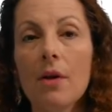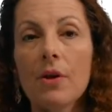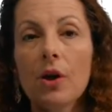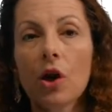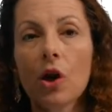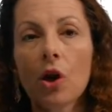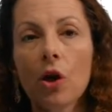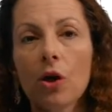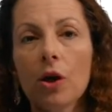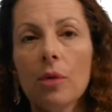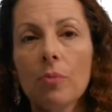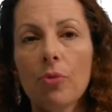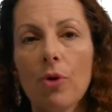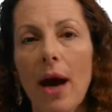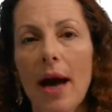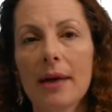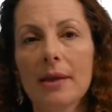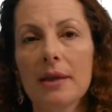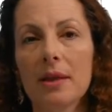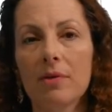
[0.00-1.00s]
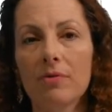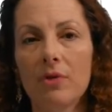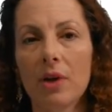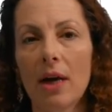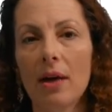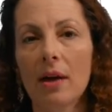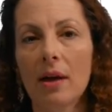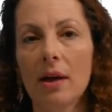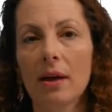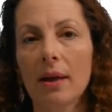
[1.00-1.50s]
The current practice of
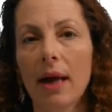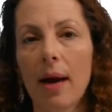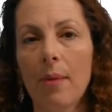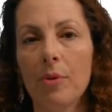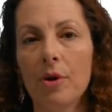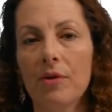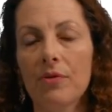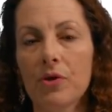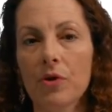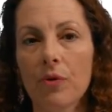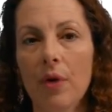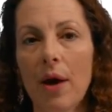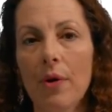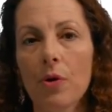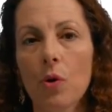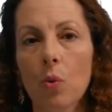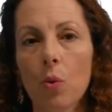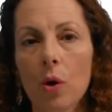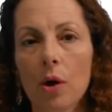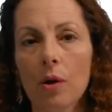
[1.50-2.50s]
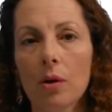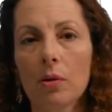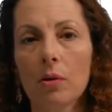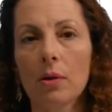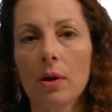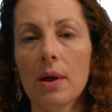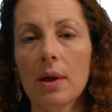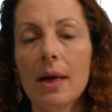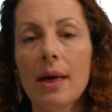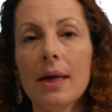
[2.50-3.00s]
data collaboratives around the
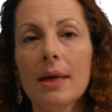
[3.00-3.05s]
world